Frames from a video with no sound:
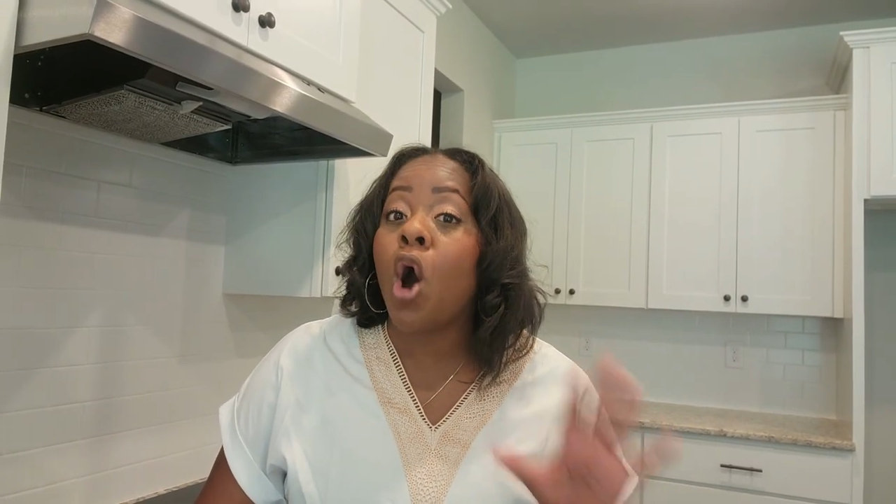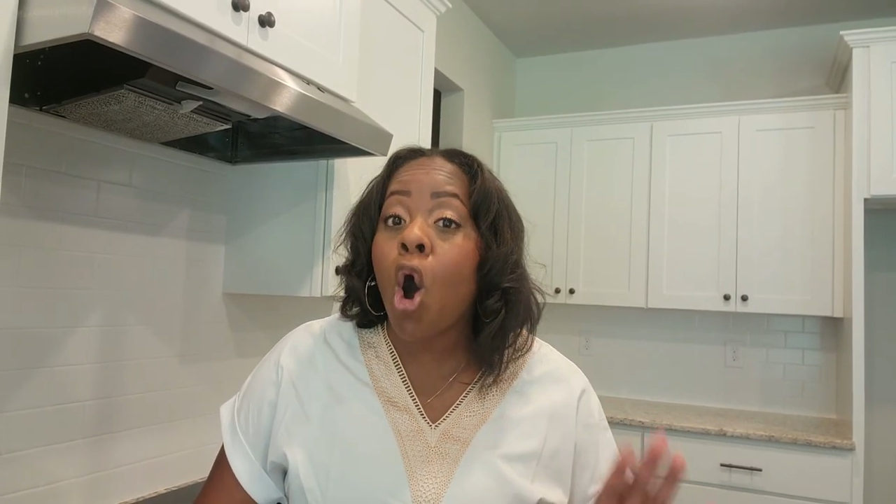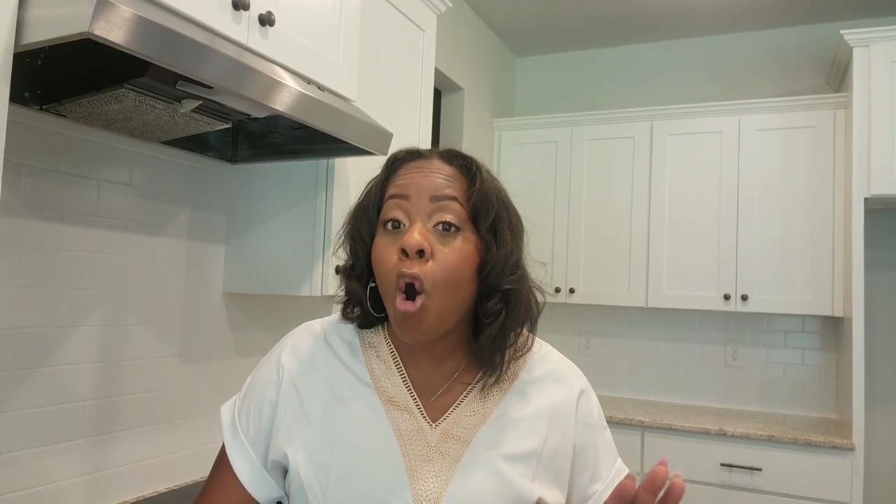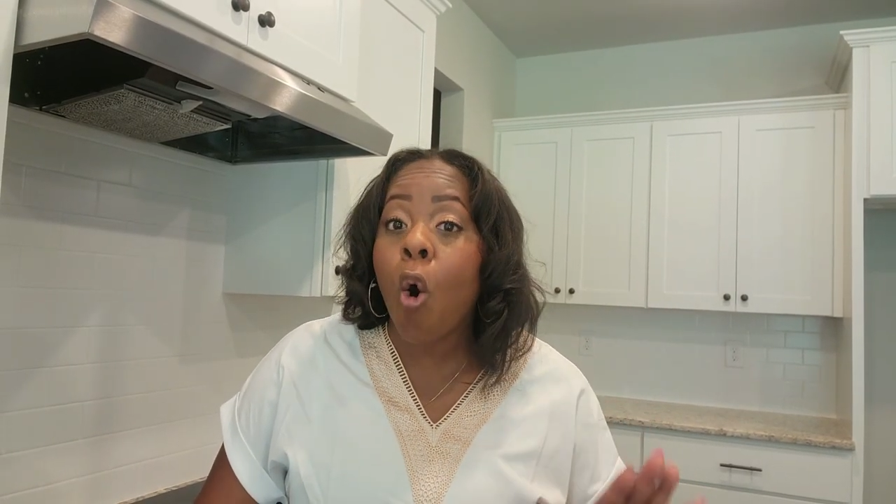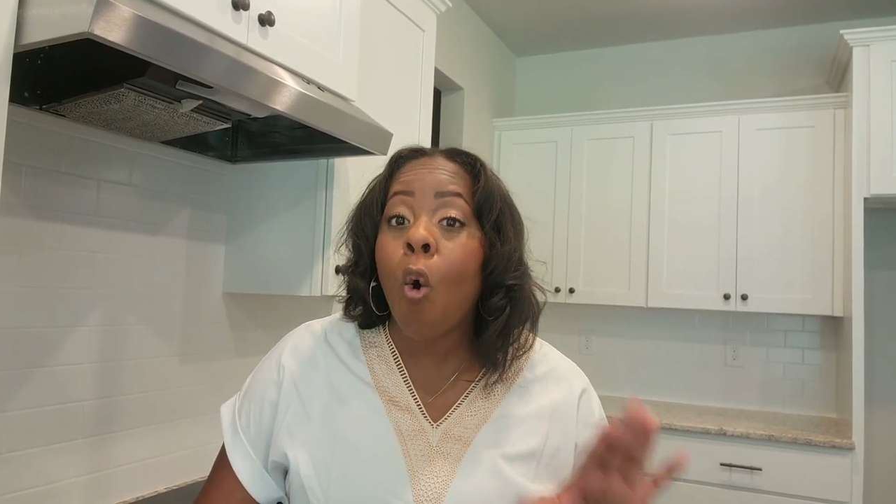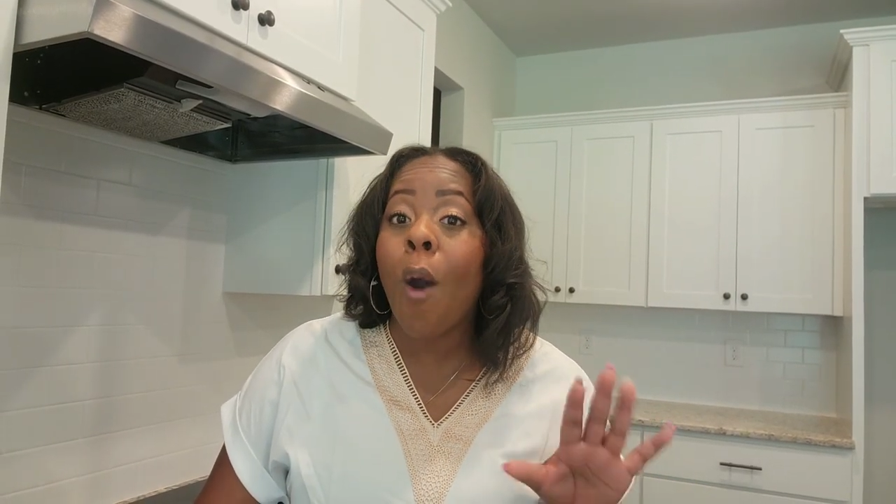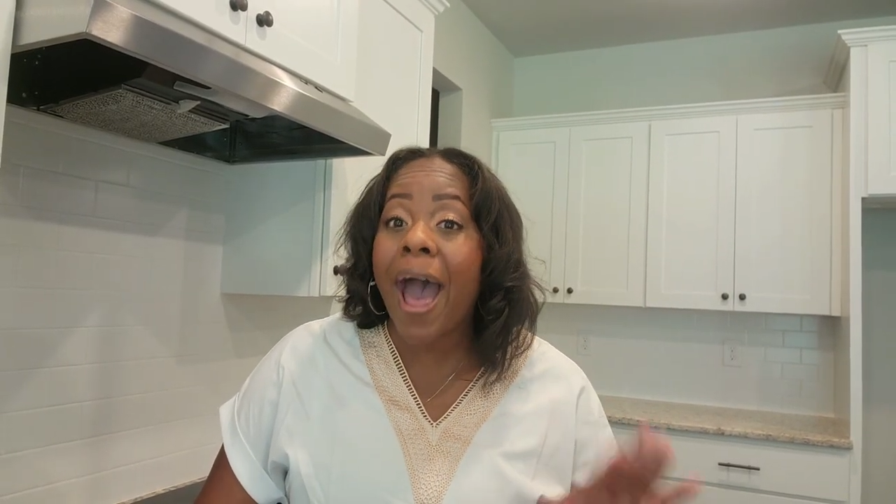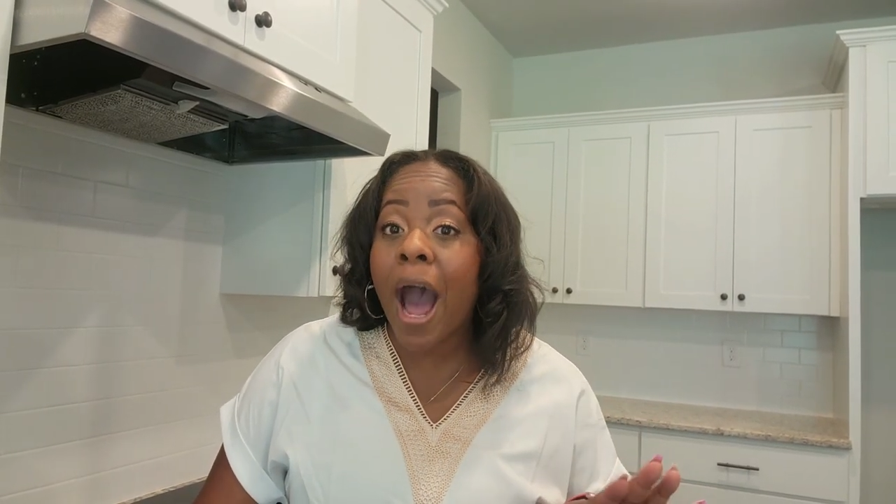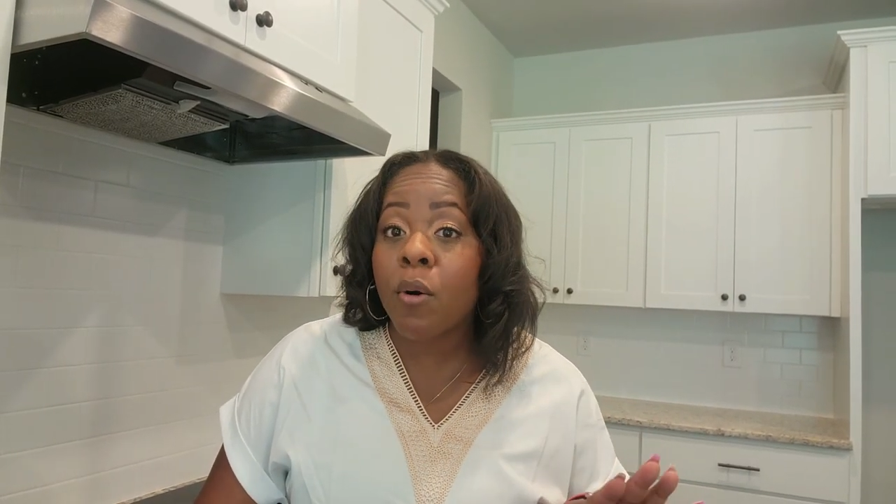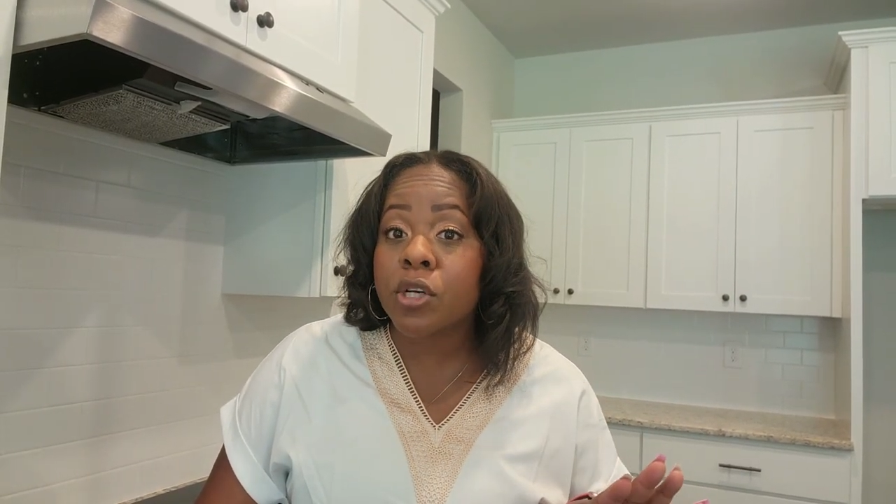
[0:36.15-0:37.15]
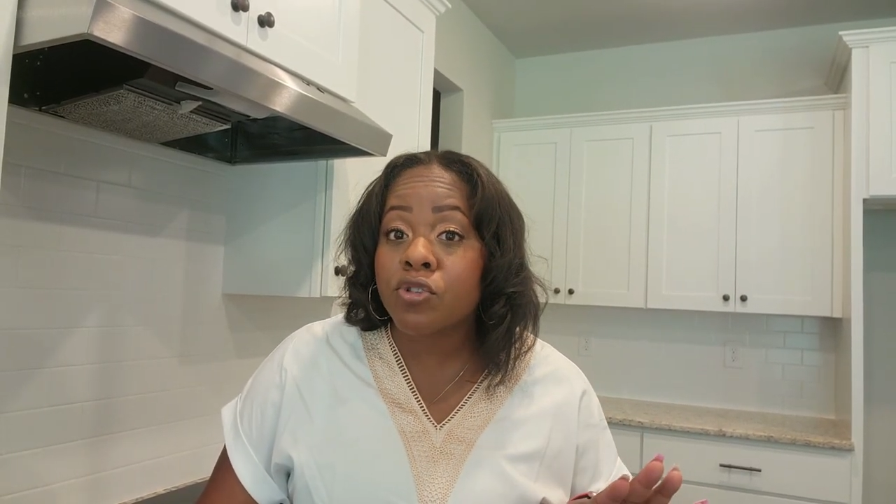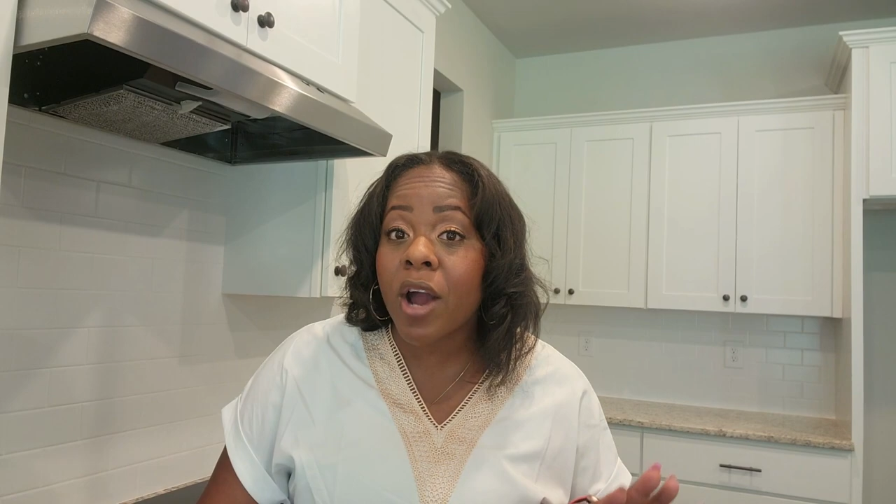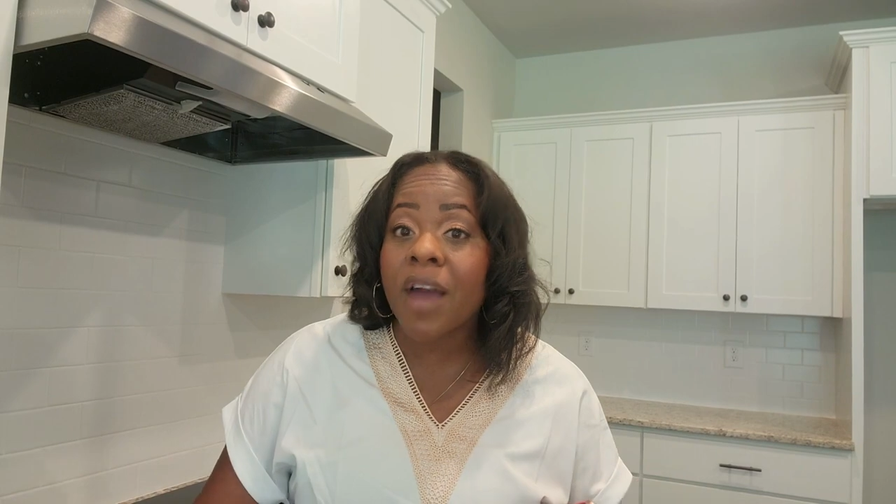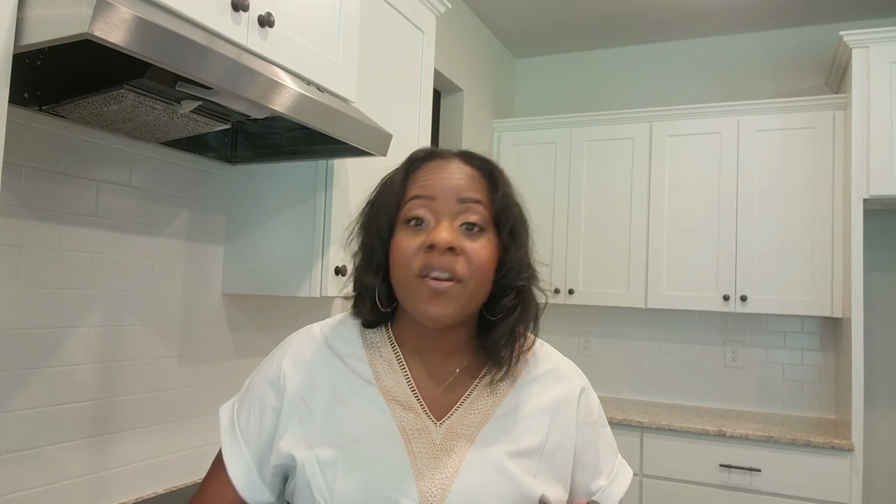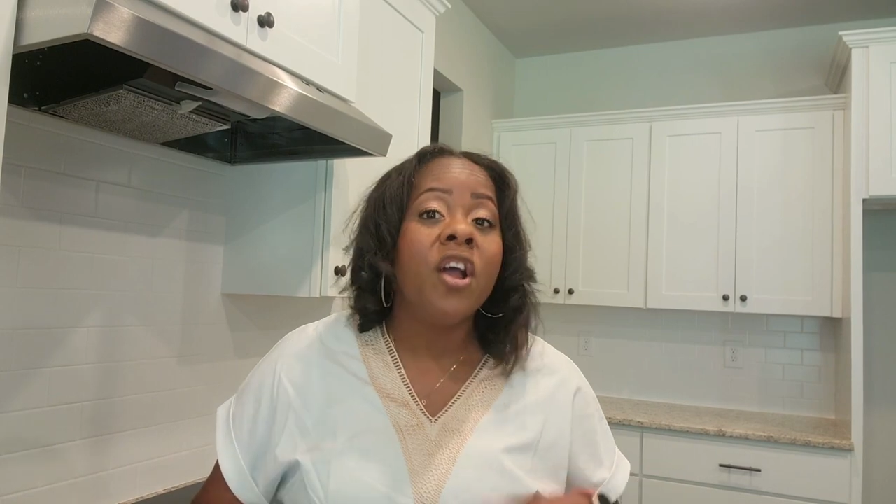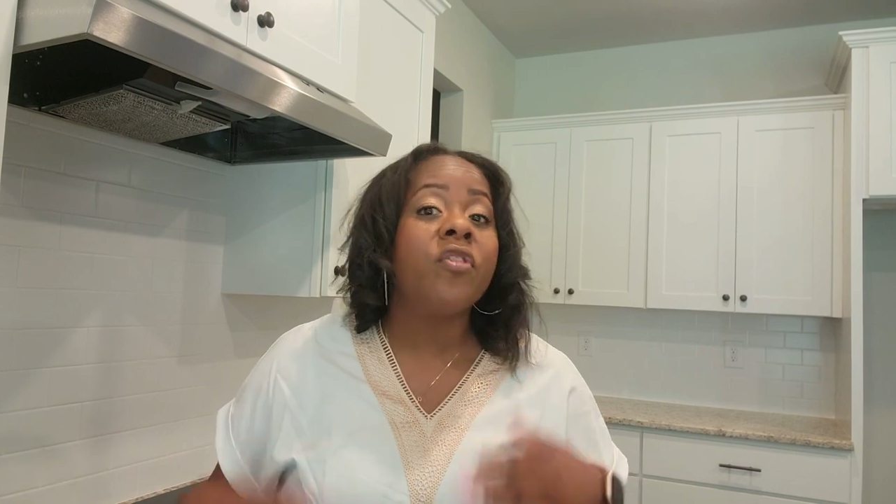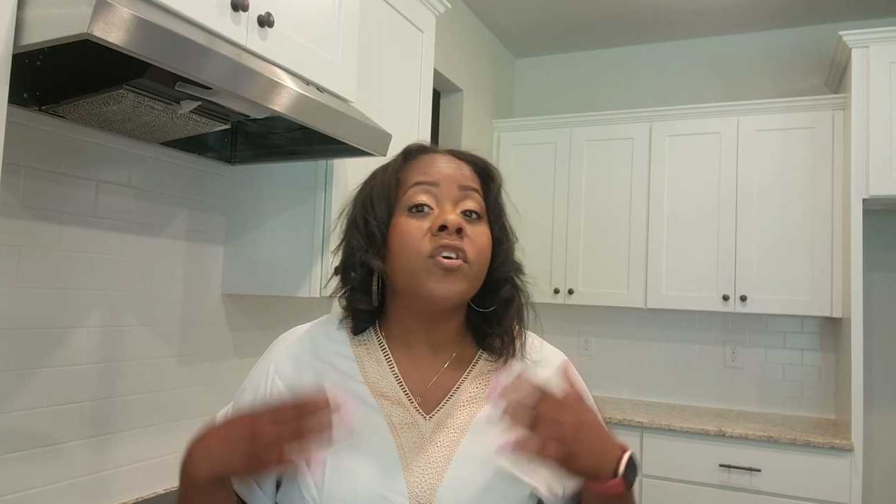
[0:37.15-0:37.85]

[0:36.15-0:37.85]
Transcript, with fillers: a whole hour drive.